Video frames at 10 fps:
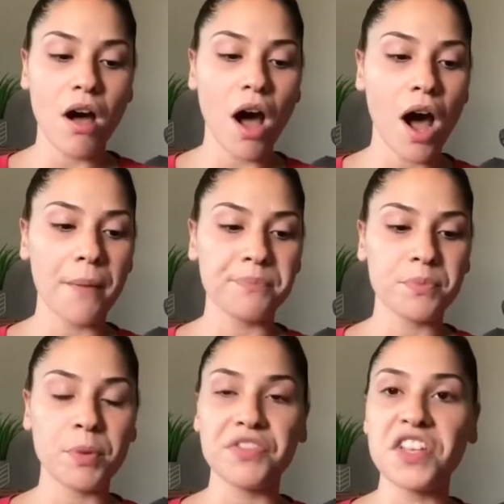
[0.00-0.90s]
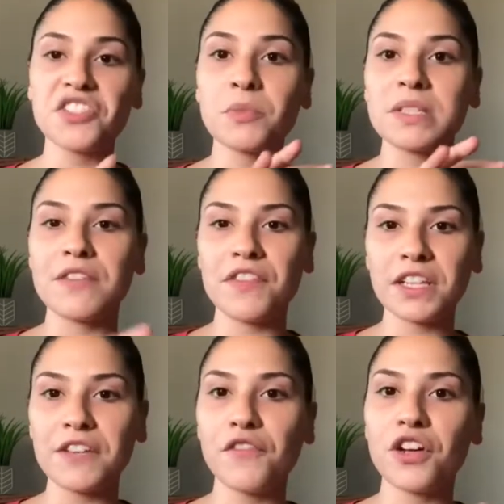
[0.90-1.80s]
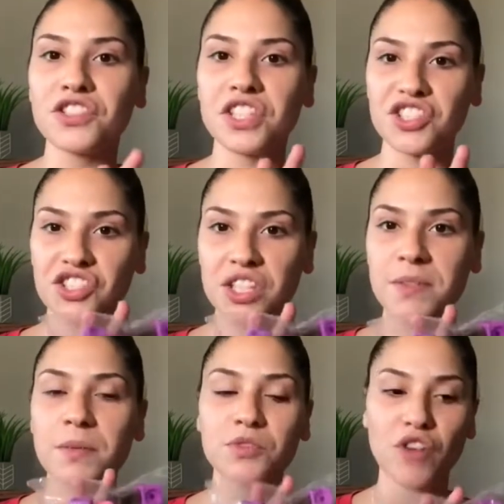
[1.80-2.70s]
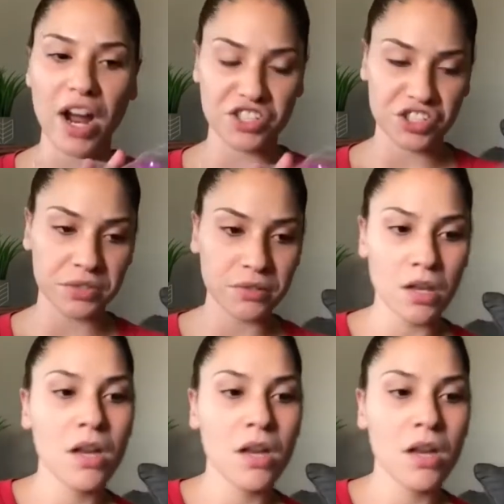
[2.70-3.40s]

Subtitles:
but these specifically for addition and subtraction.